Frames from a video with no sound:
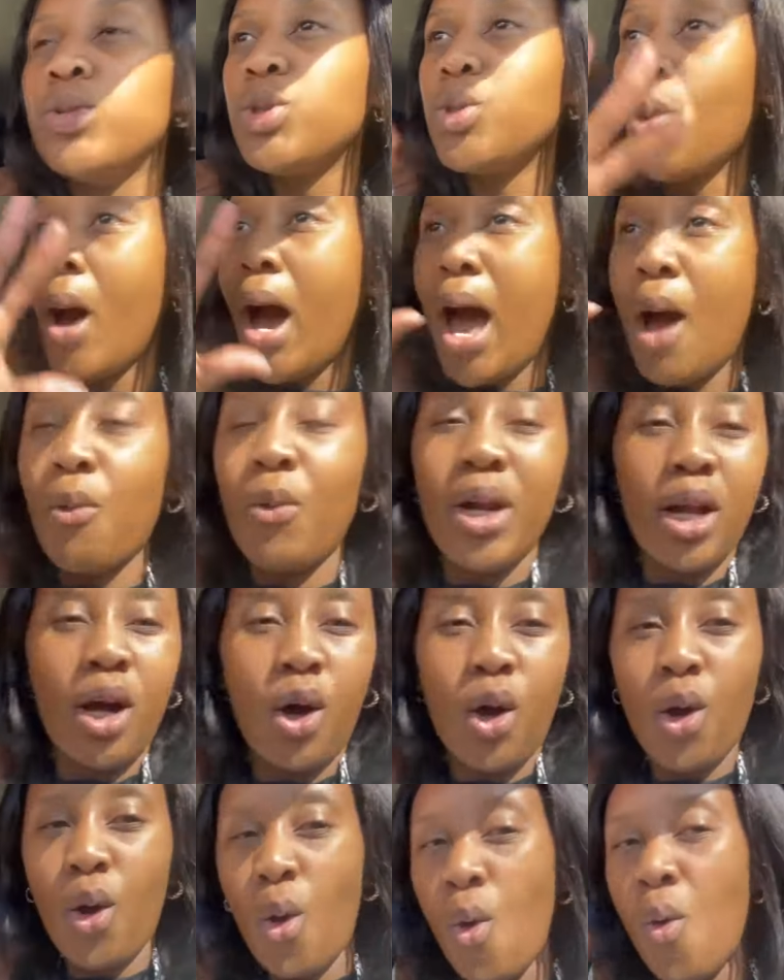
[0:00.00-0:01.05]
So when I
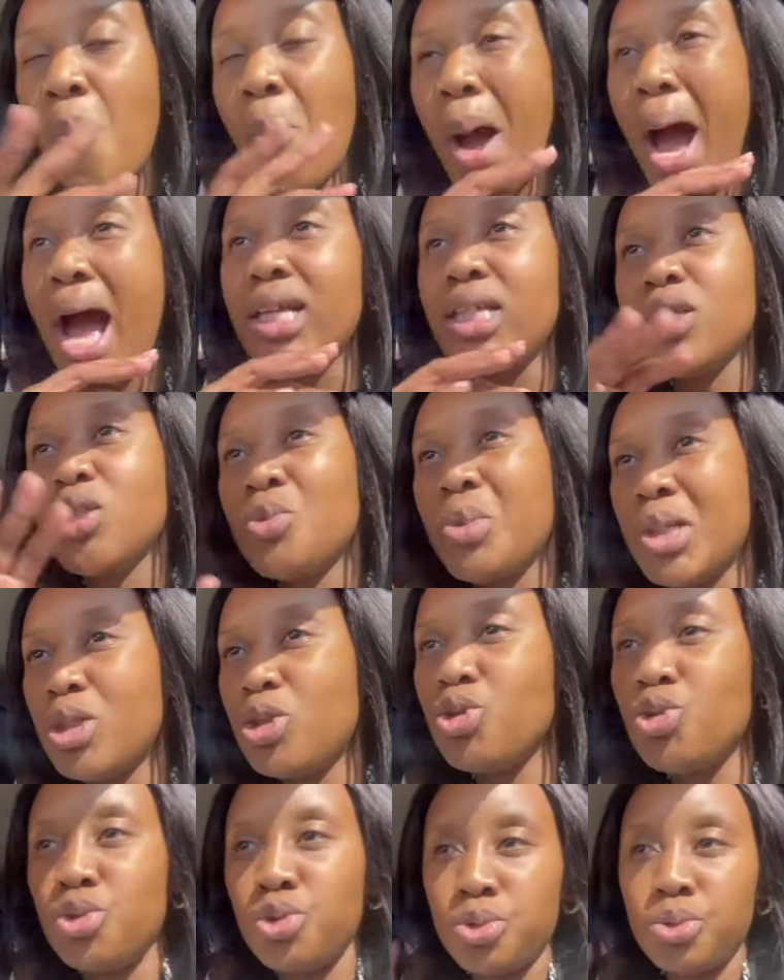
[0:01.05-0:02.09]
got home, I just
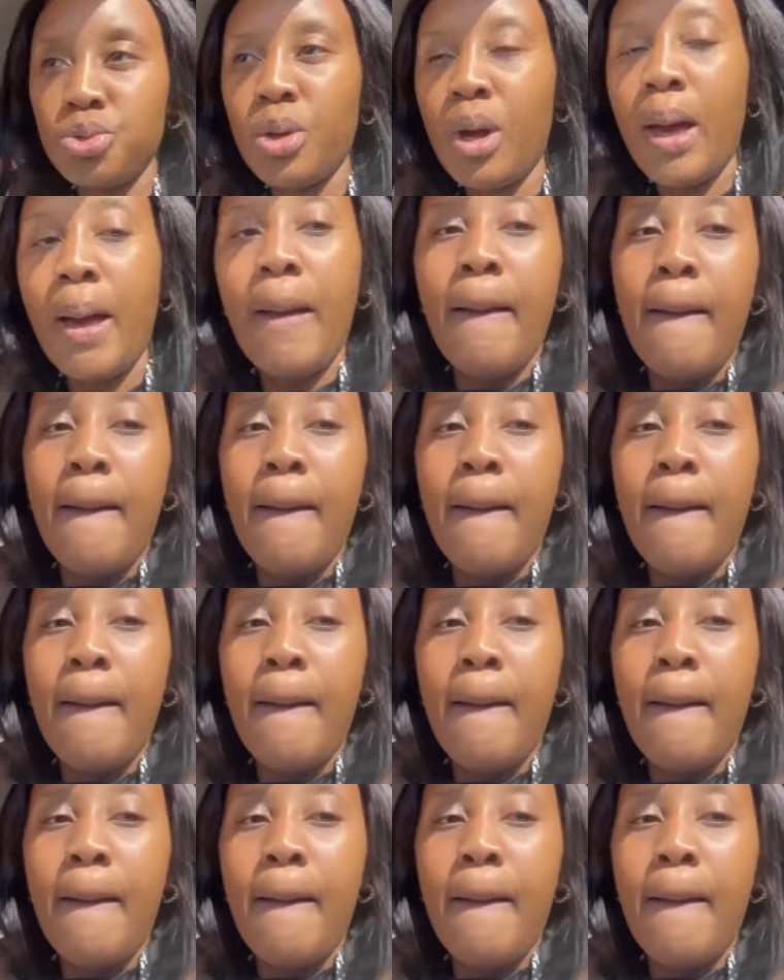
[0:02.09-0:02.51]
wanted to